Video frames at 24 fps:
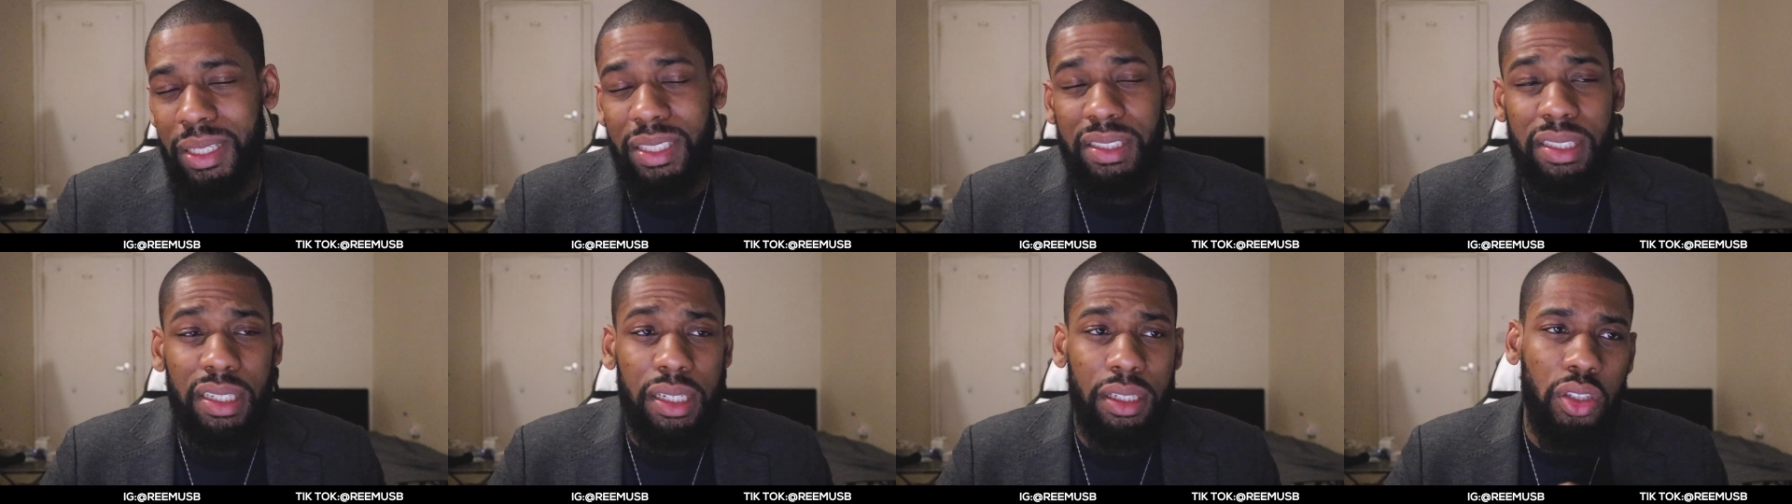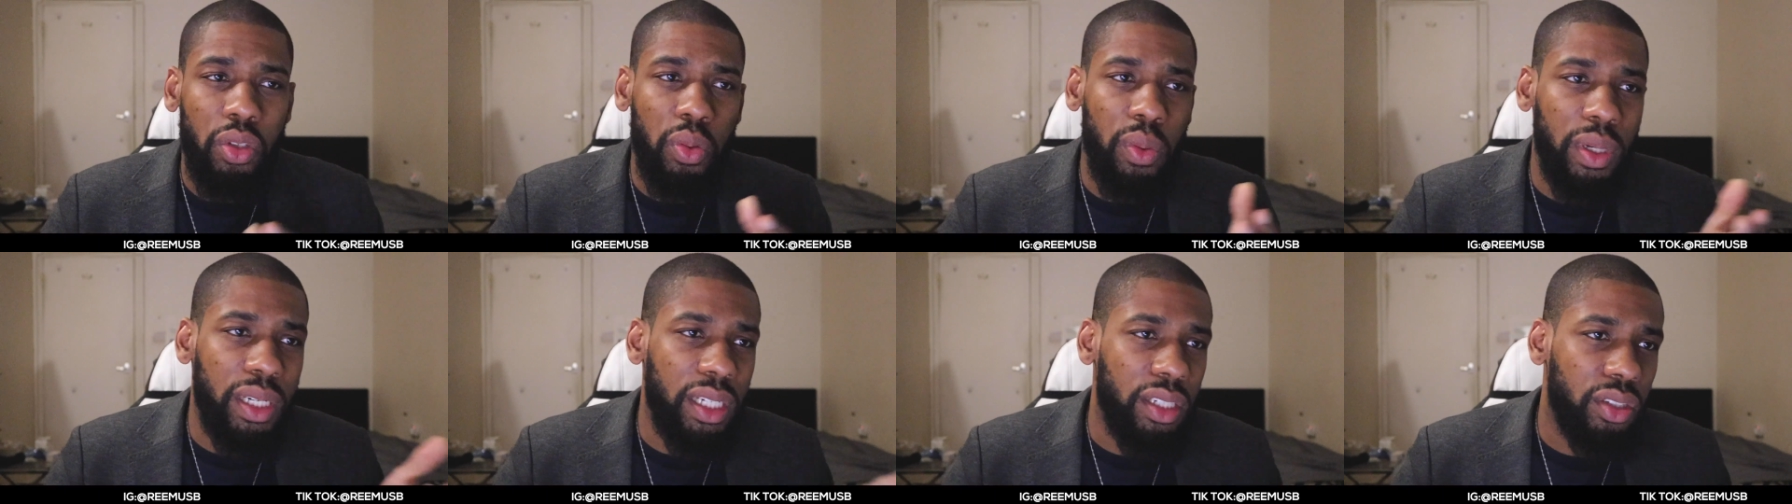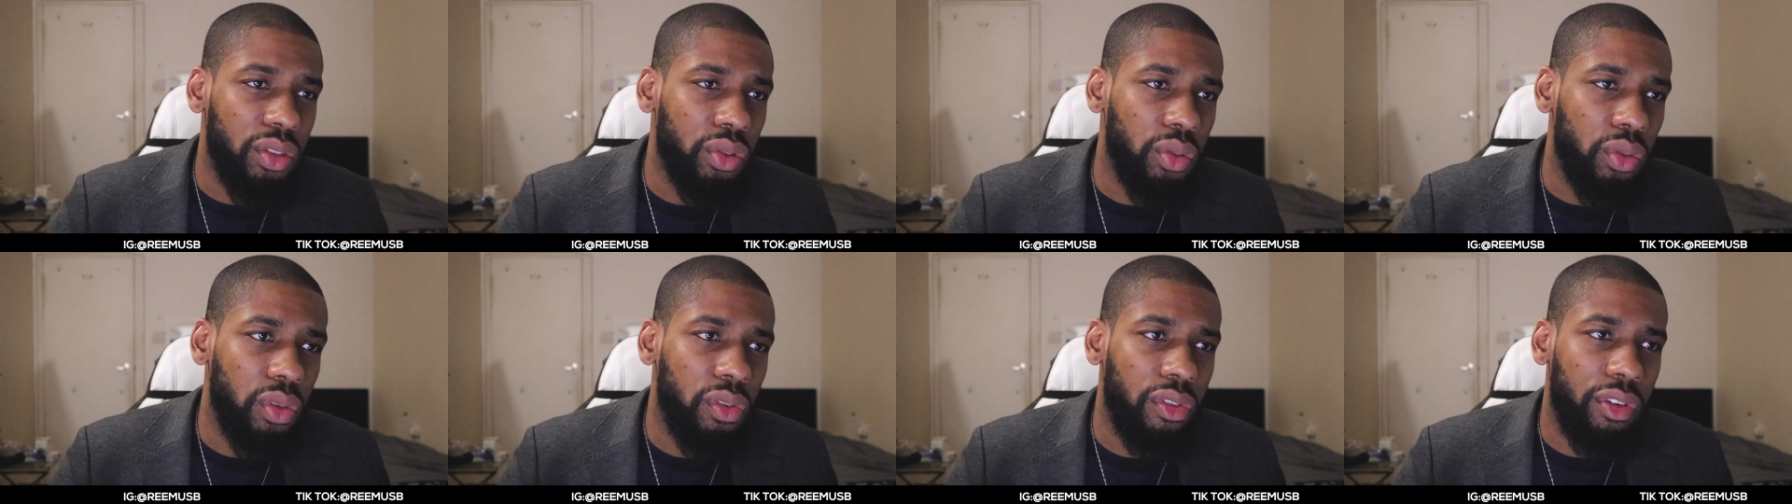Let's say a
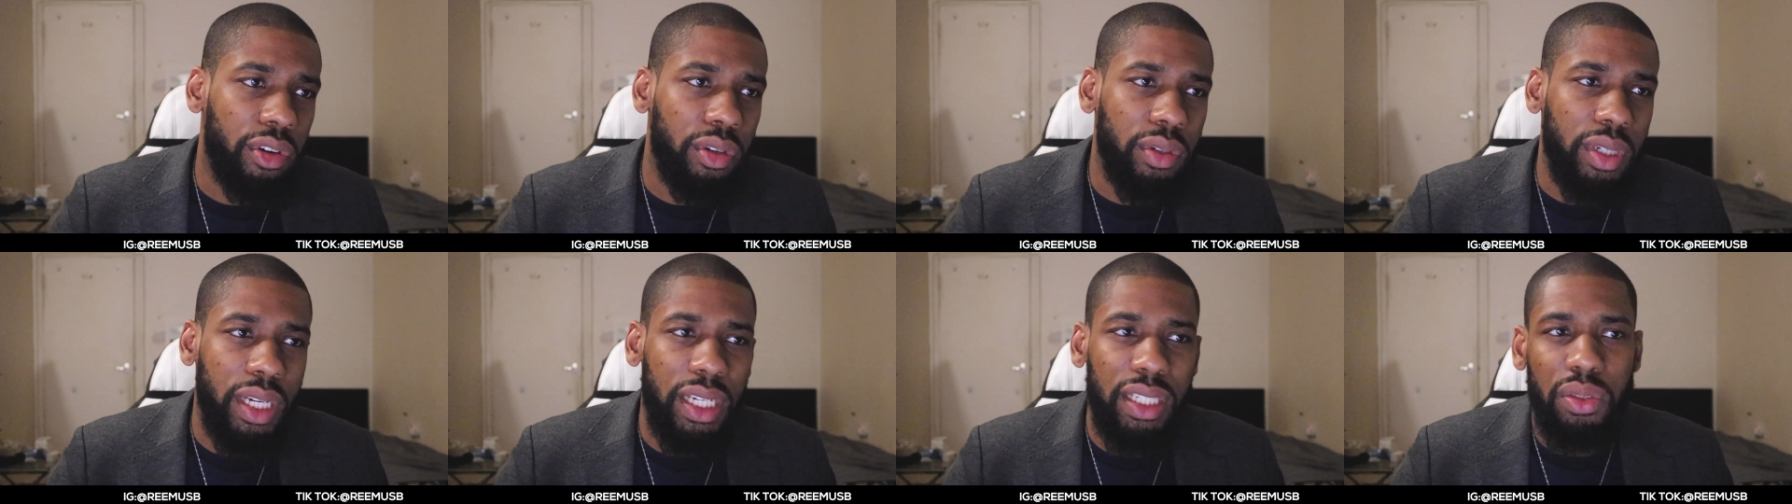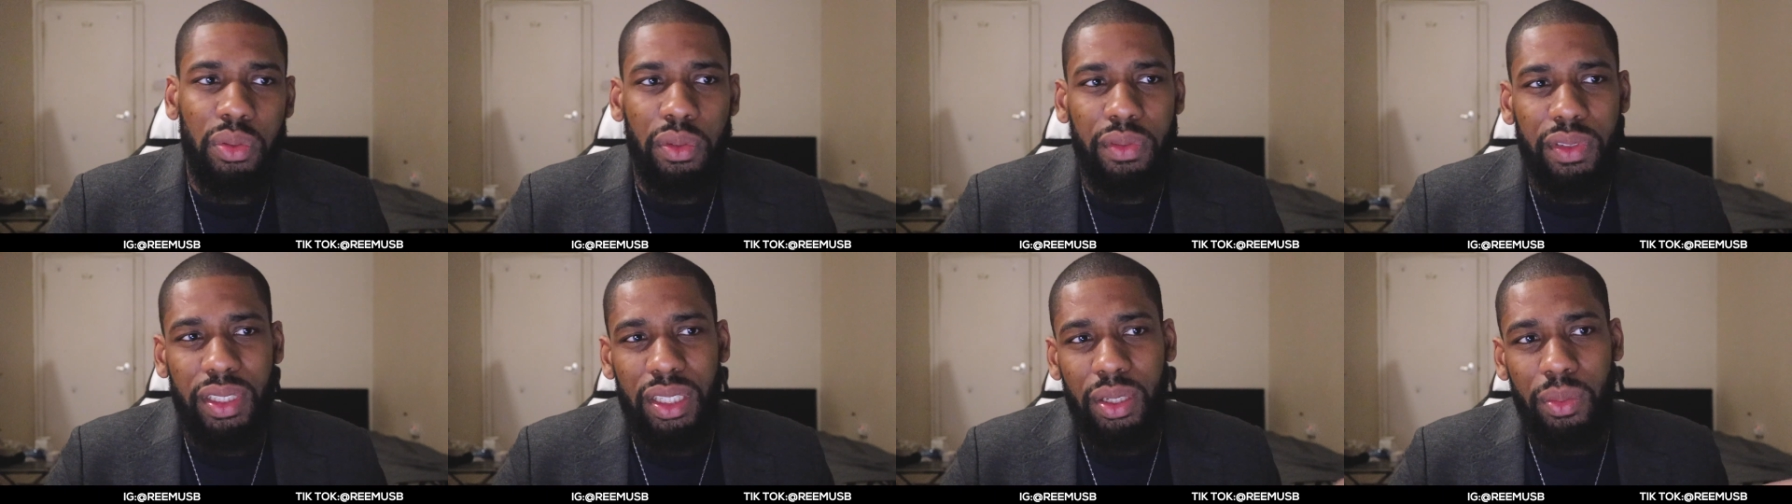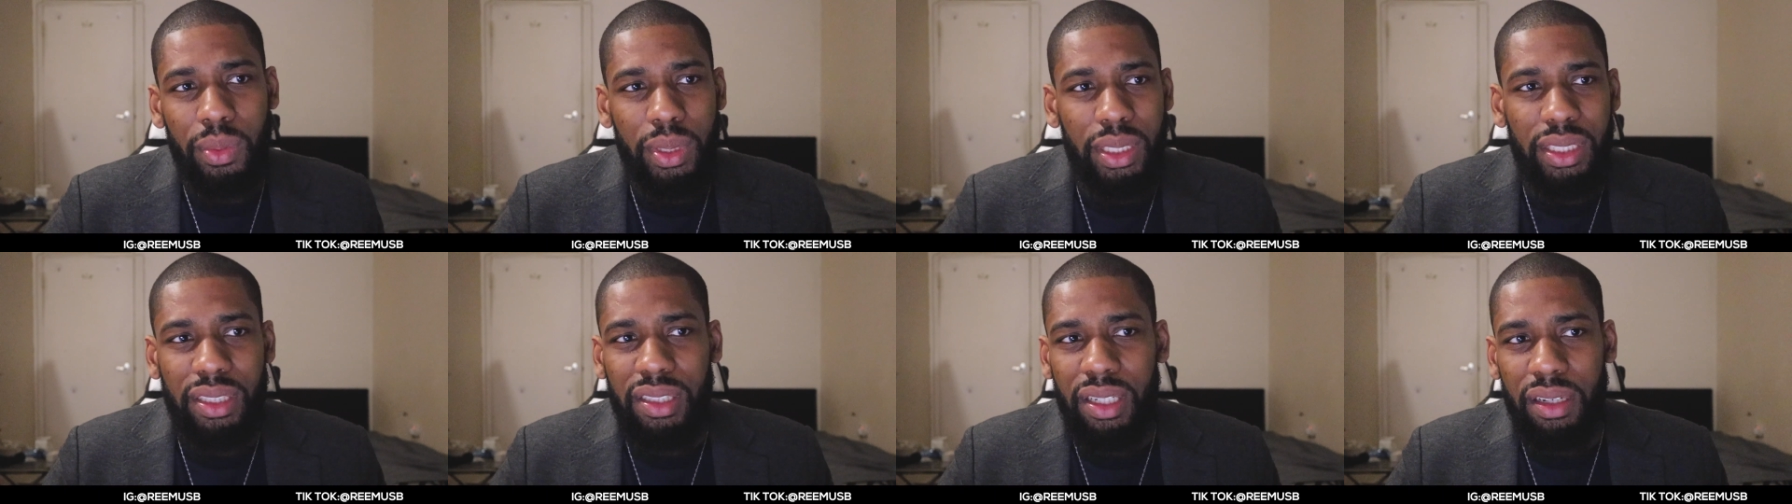22 year old gets with a
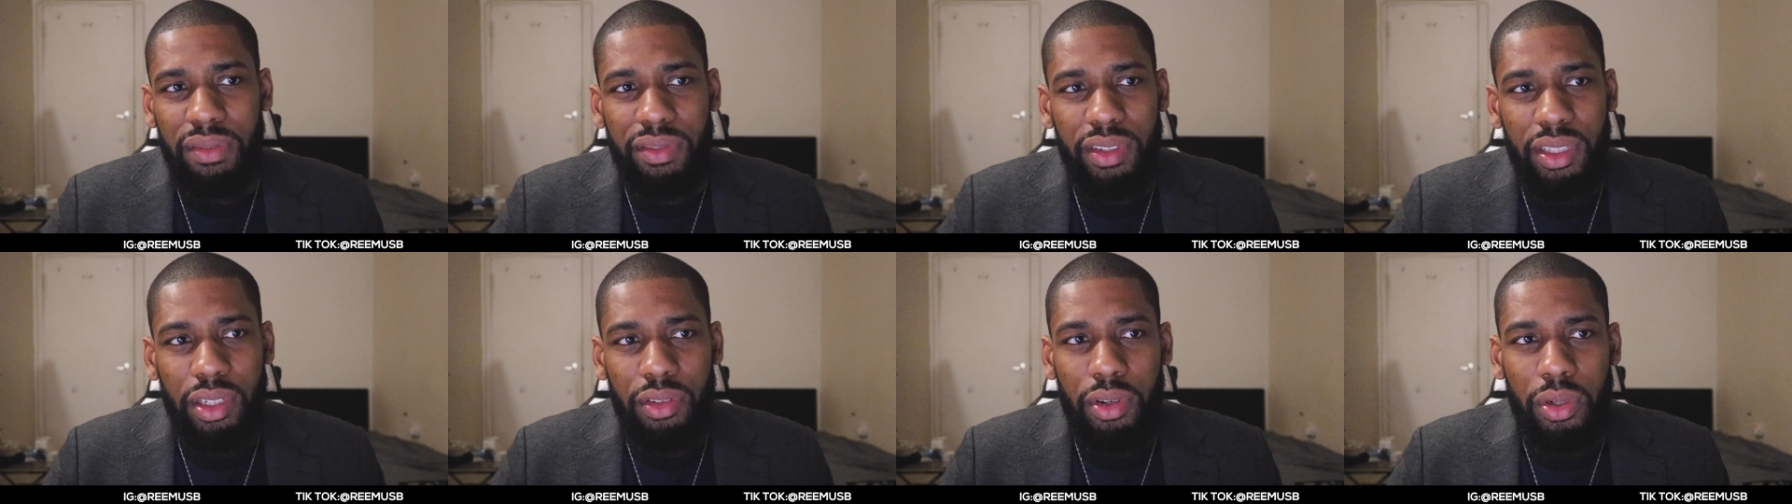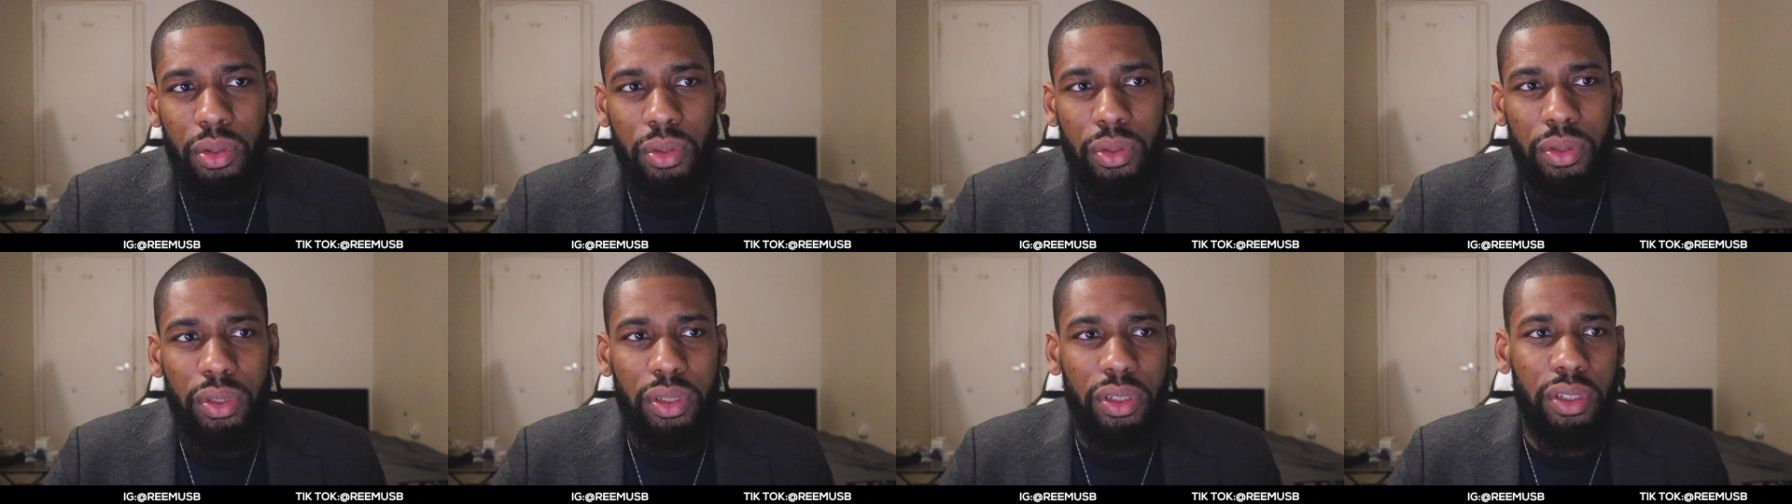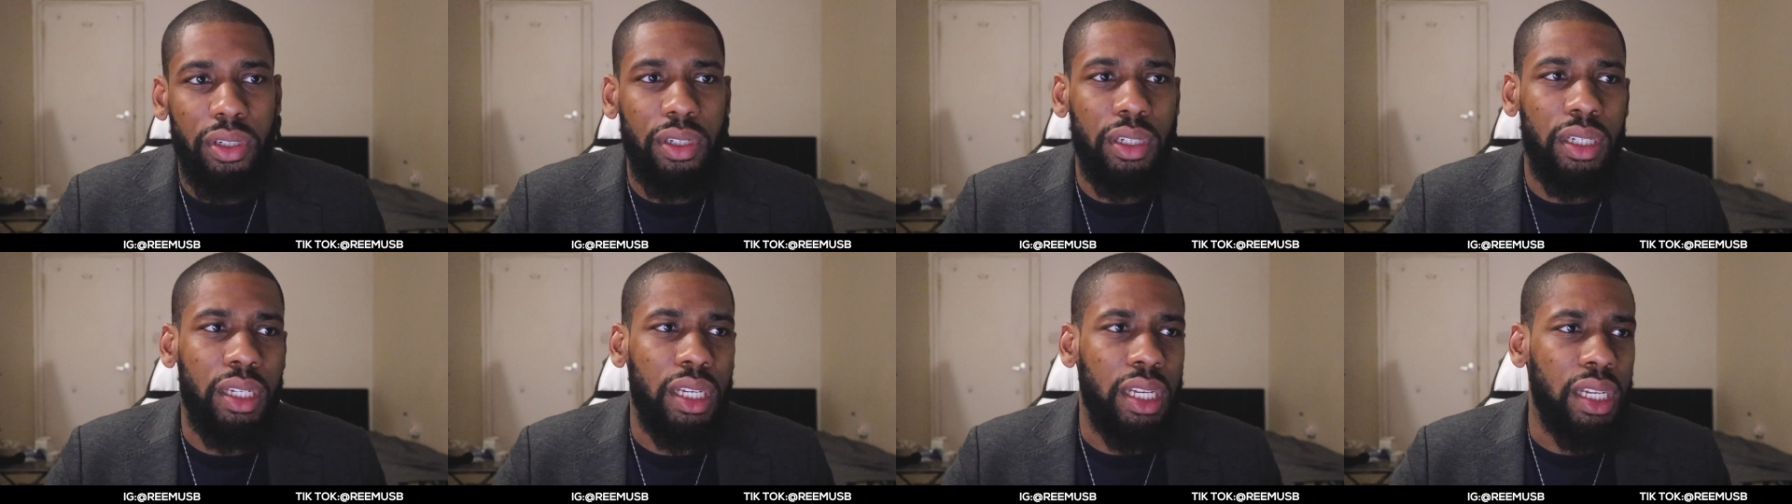27 year old
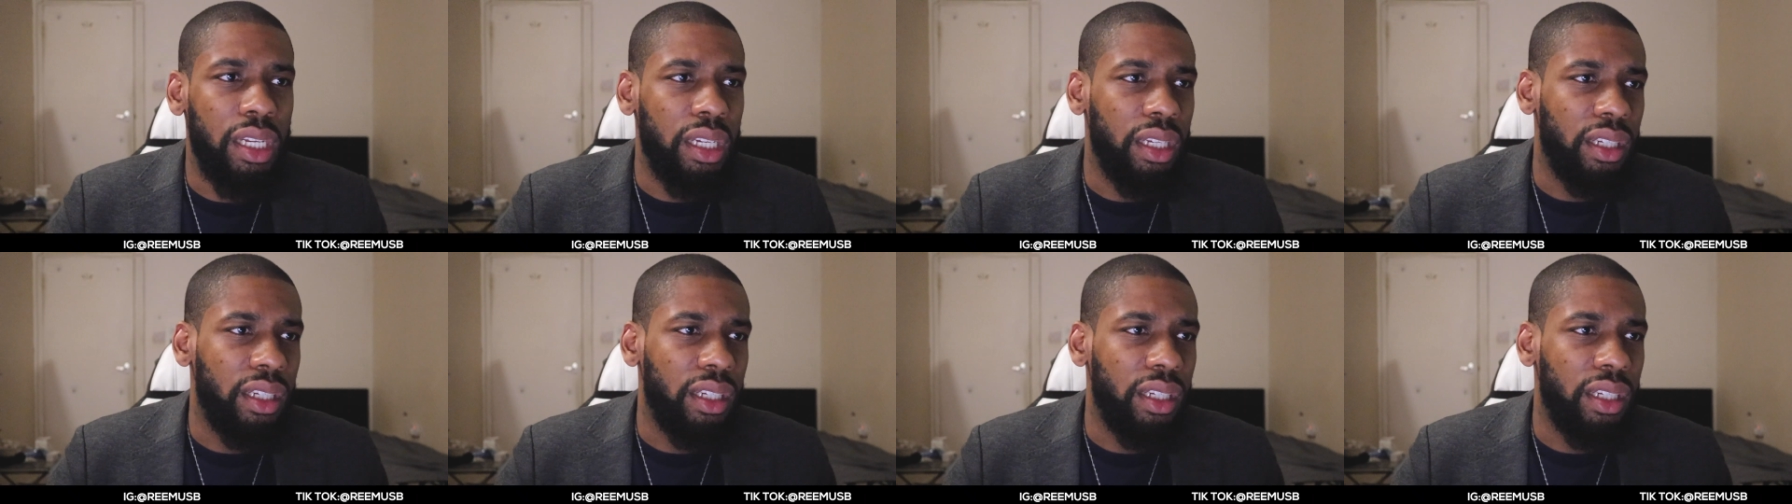or